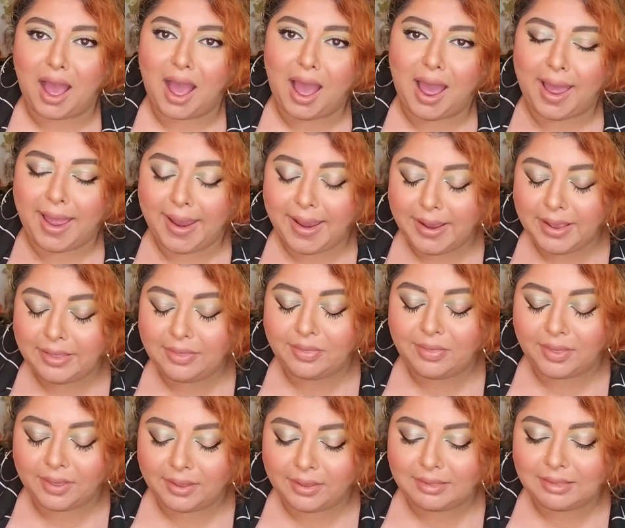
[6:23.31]
I
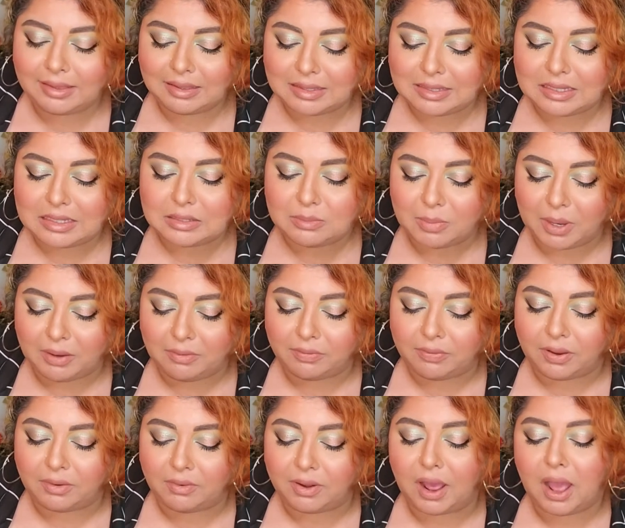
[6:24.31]
think this is my
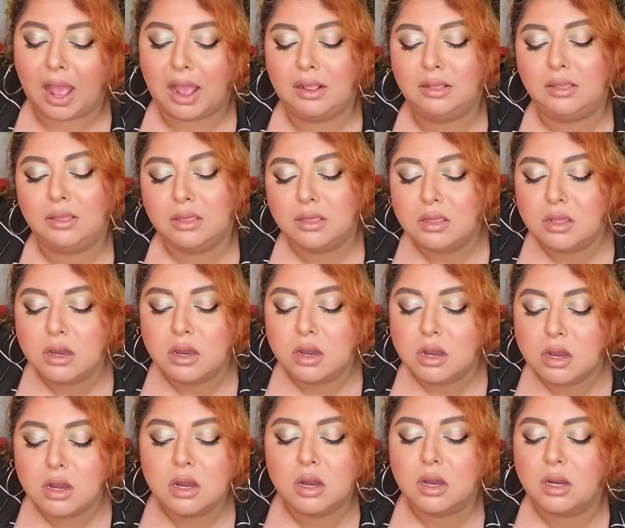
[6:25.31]
favorite. I
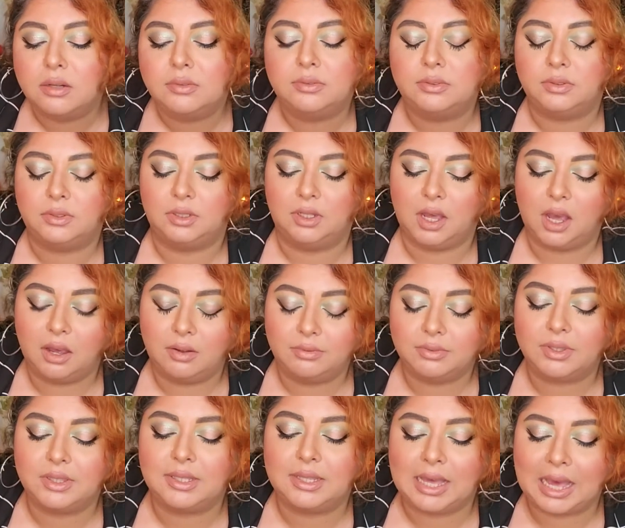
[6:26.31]
love,
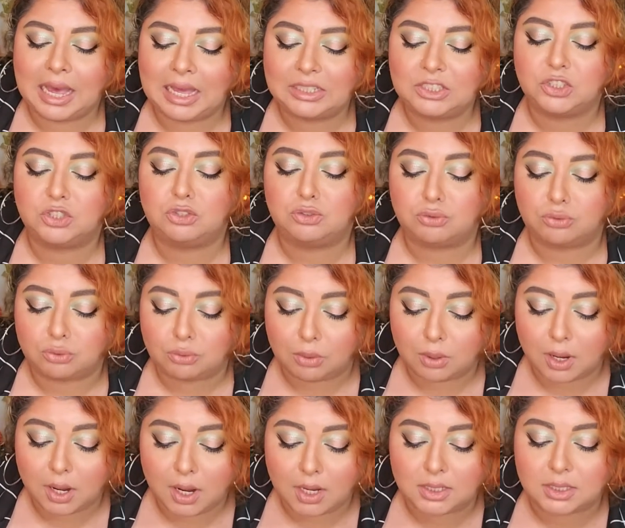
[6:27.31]
love that
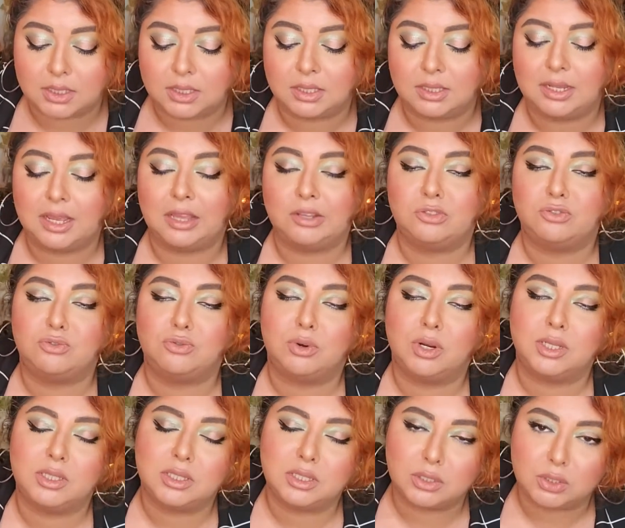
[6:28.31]
dress. That
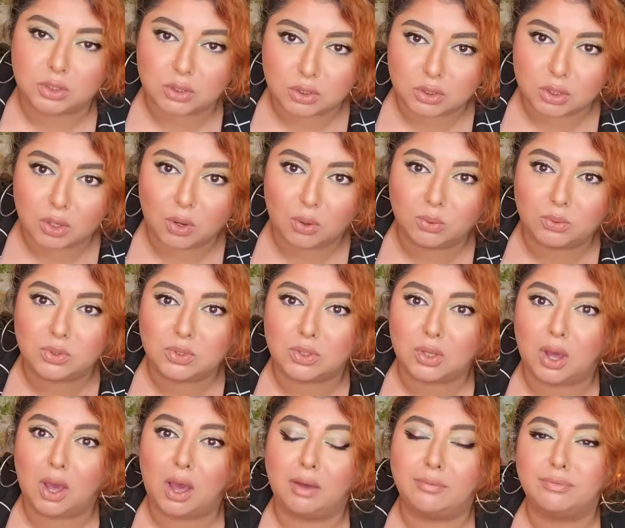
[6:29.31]
dress is so
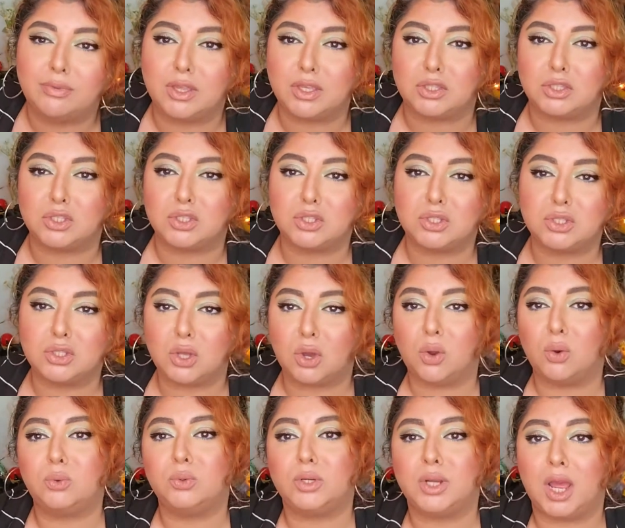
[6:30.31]
soft. It's
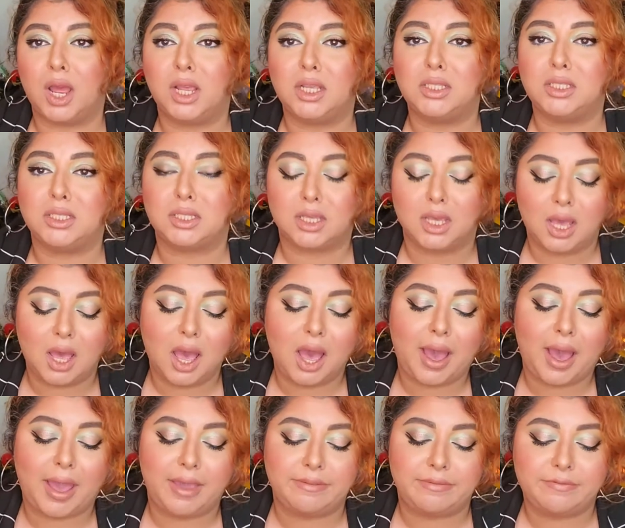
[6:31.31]
so nice.
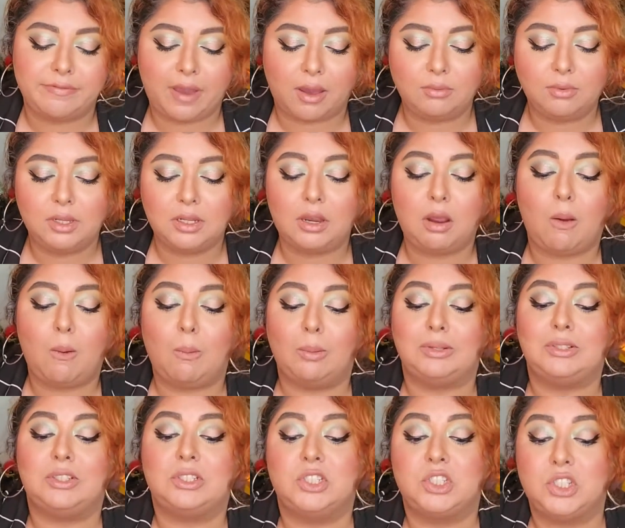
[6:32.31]
I found it
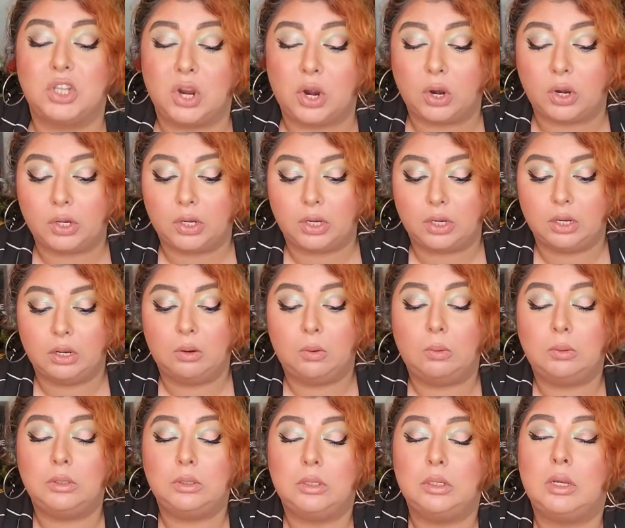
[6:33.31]
on Target,
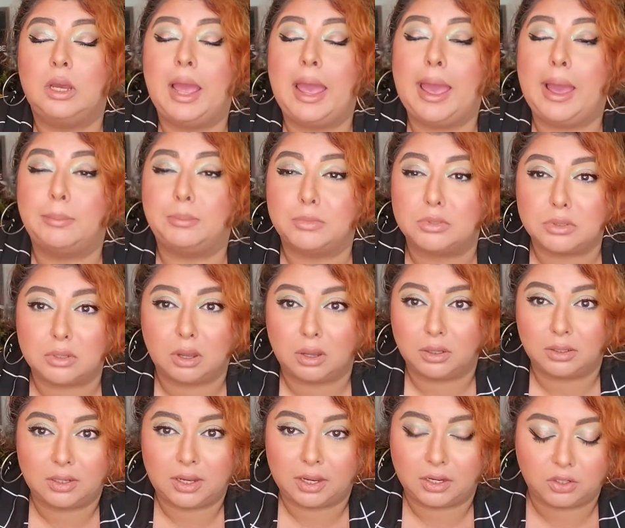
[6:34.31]
on uh,
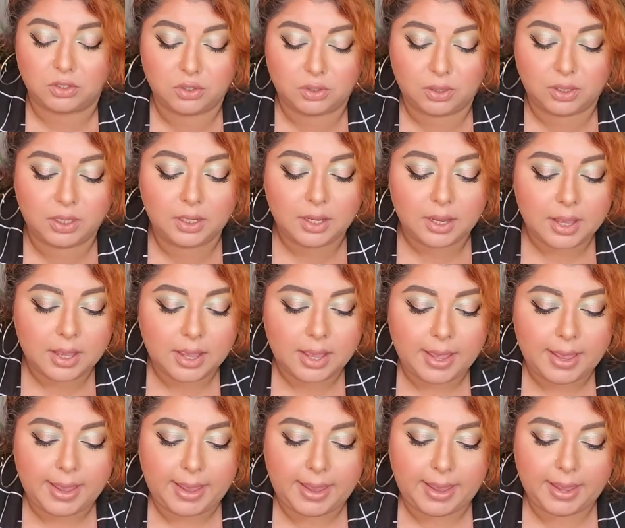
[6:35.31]
Amazon actually.
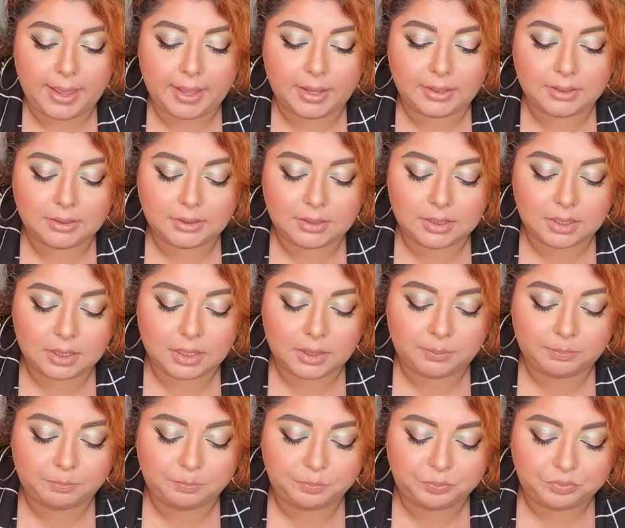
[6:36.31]
And
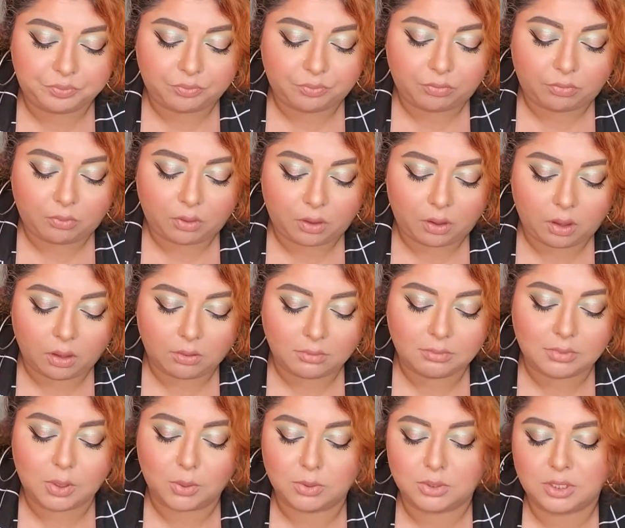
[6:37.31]
um,
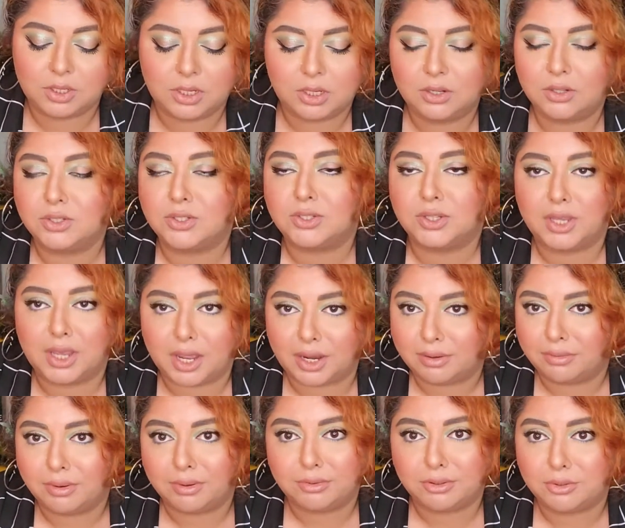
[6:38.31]
those sneakers again,
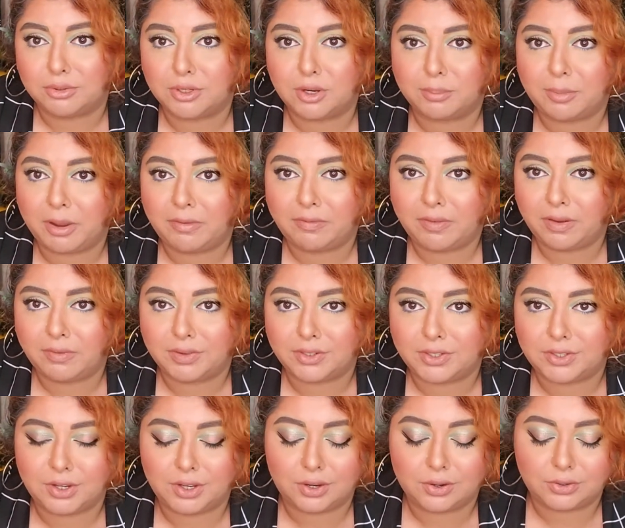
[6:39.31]
those are my
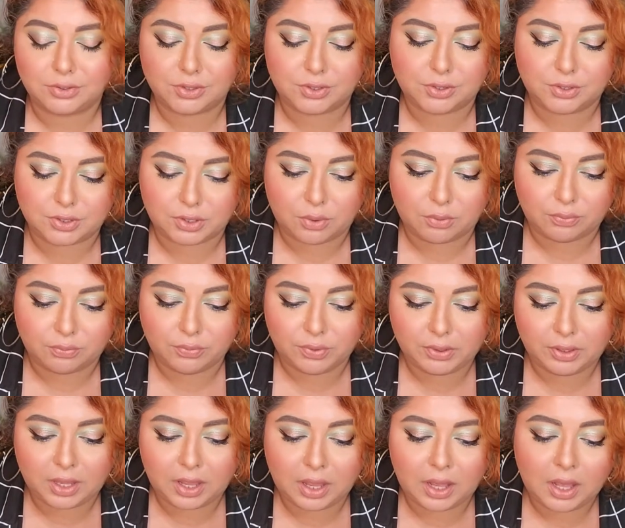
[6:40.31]
favorite sneakers. There's a
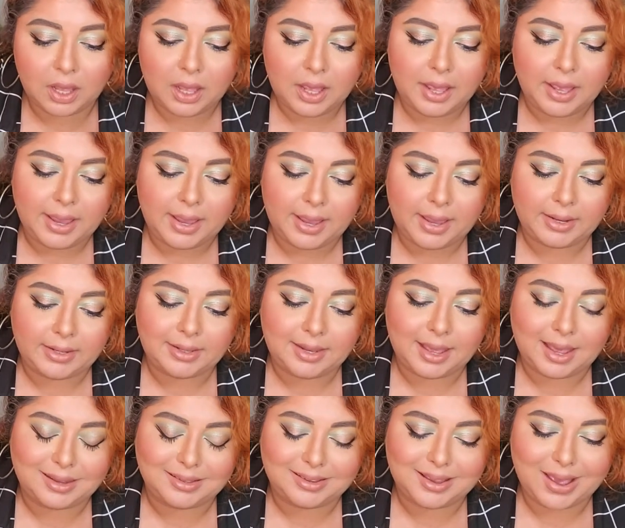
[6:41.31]
Fila
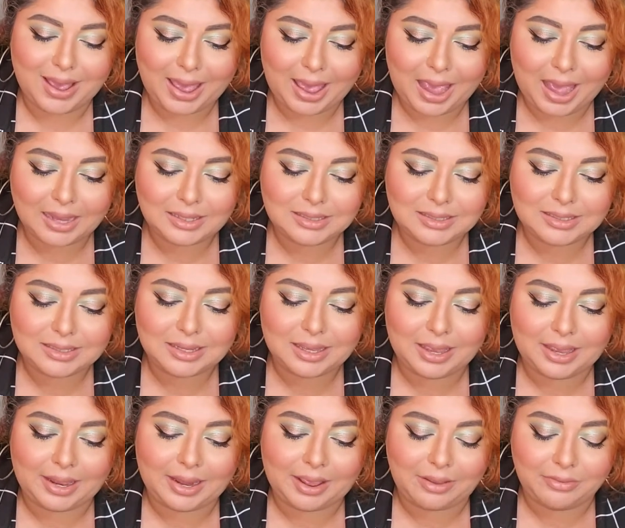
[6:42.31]
and that hat,
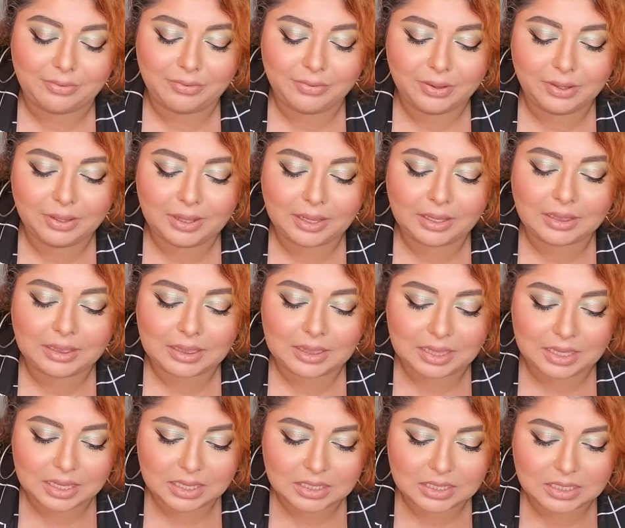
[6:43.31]
and I feel like
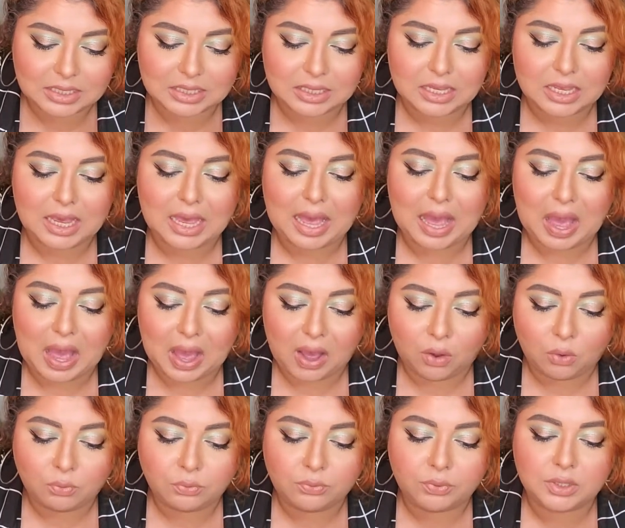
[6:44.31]
this
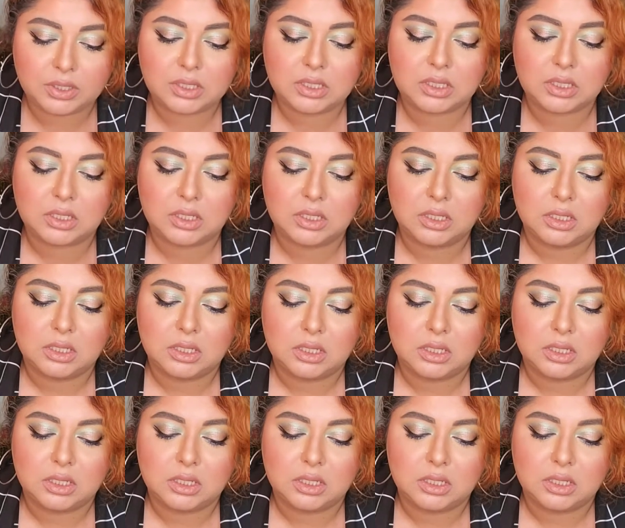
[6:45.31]
outfit